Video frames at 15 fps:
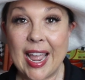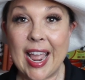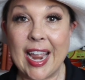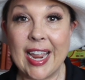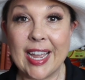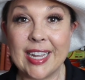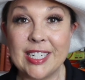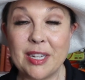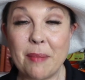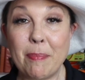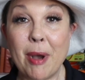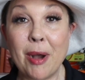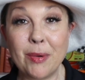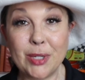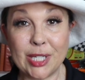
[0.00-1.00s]
and
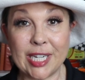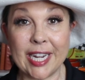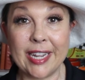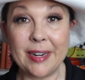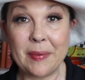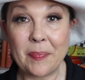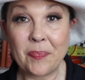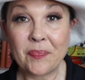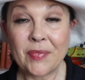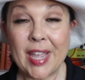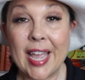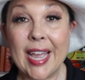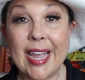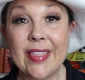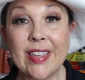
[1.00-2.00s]
post it,
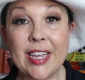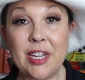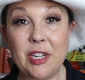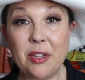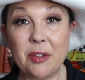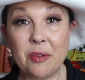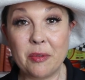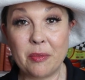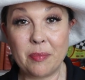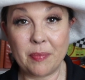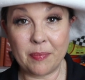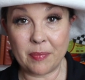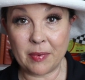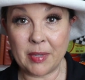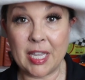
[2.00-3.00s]
and then
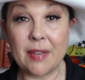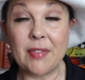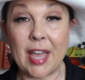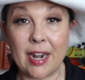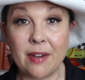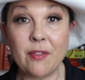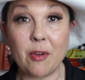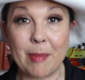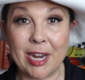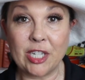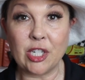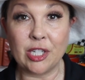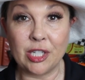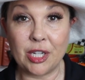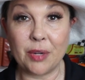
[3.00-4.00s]
you give that
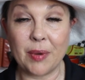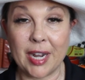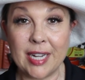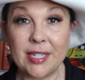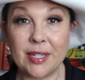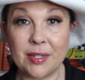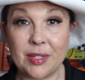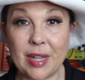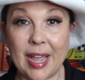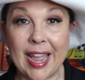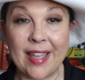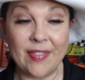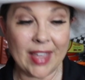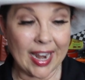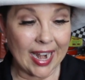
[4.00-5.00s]
information to us,
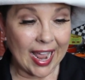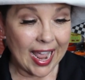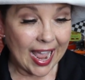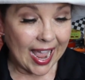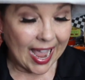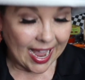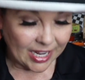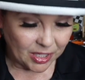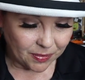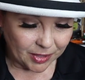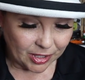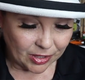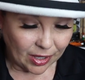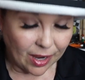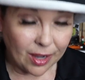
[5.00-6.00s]
and then as a
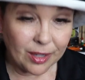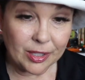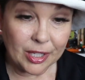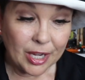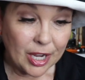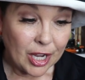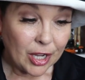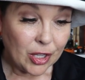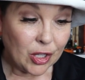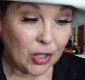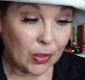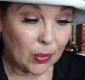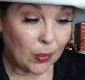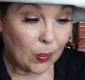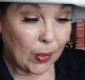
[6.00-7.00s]
result,
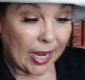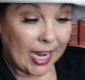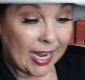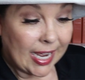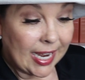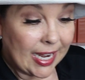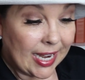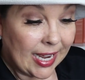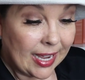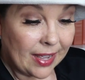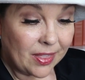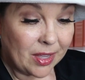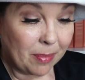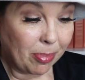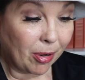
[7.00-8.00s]
you win
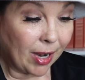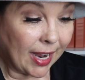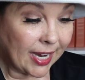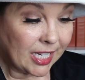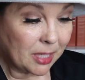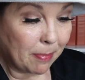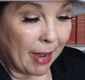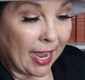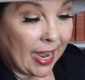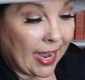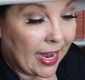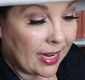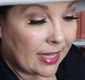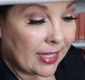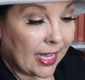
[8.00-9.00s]
the prize
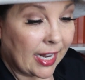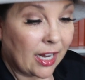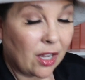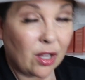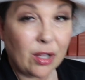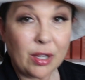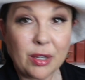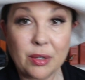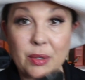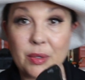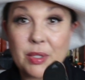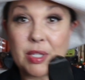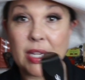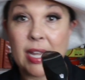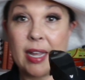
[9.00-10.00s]
pack that
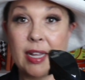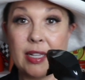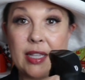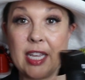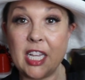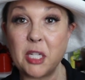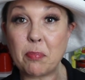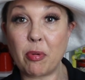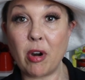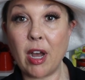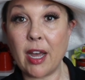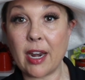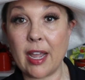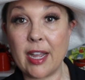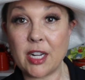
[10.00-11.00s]
includes these
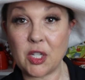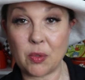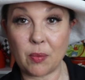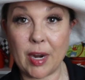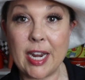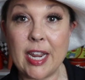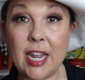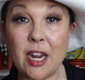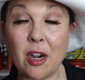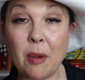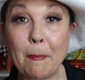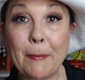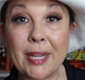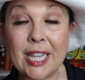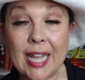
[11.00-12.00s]
products right
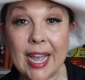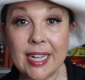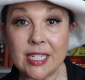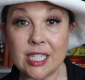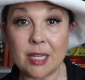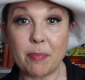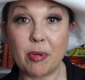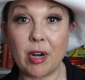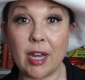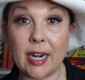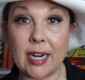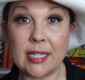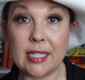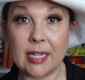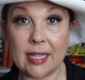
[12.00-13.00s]
here, plus the
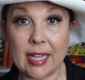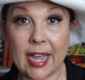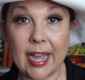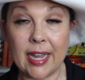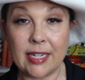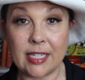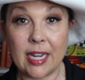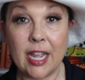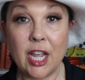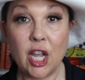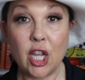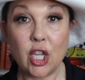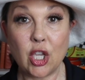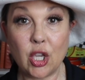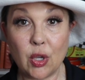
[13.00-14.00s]
product that
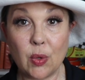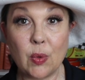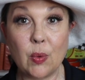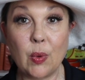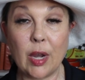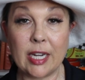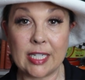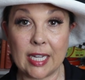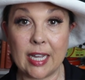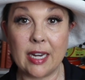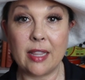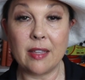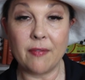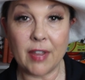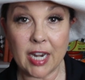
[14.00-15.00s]
you
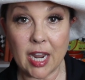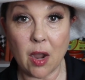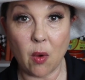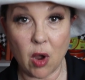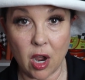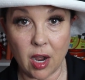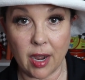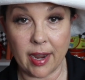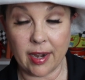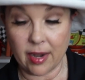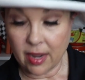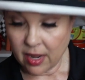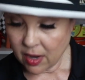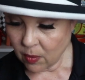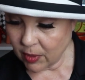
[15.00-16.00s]
did the video on,
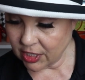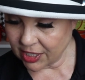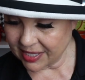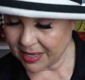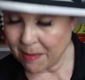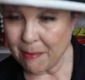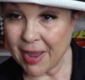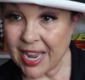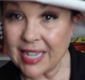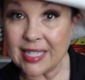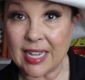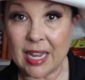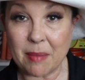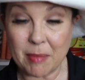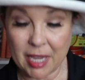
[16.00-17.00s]
which is
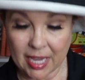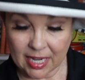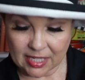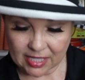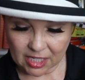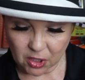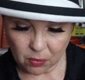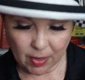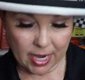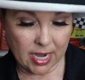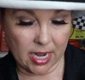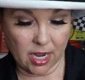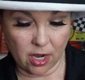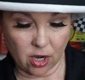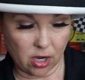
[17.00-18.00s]
amazing because this
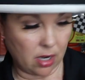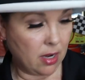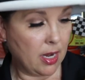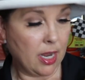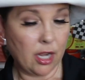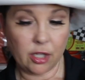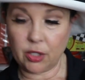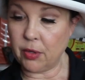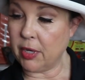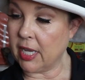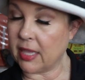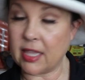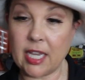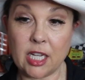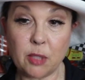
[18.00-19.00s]
right here, so you
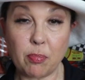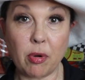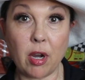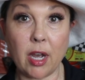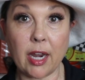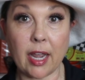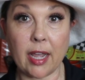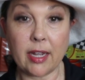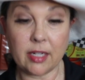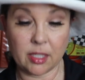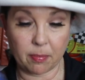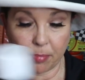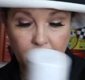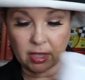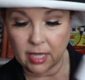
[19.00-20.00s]
get these
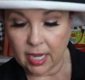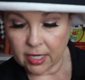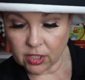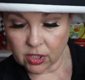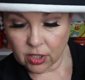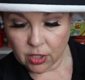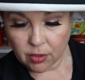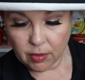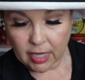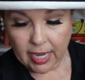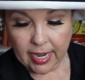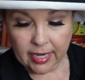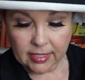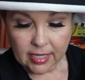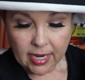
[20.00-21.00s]
products plus you
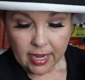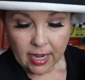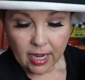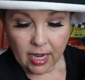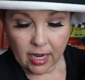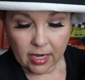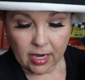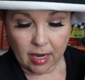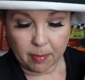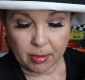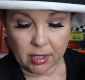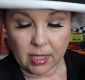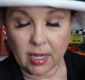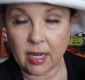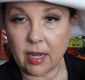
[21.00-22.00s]
get a
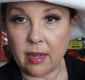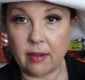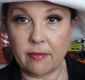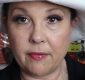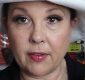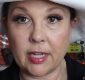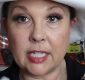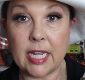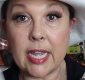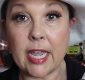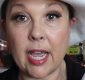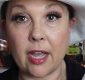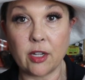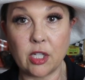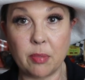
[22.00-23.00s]
couple of
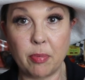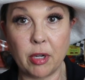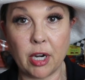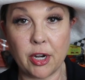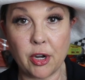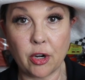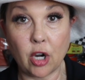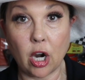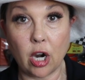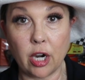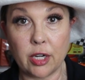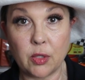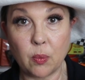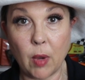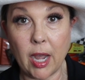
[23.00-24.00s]
decals to put on your
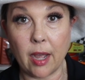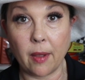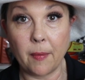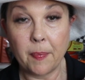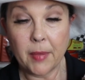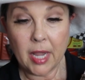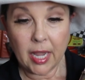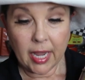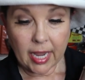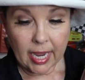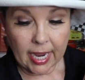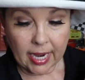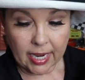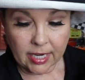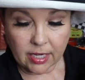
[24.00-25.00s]
car as well.
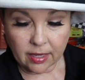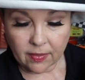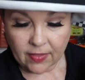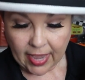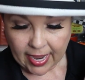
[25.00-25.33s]
And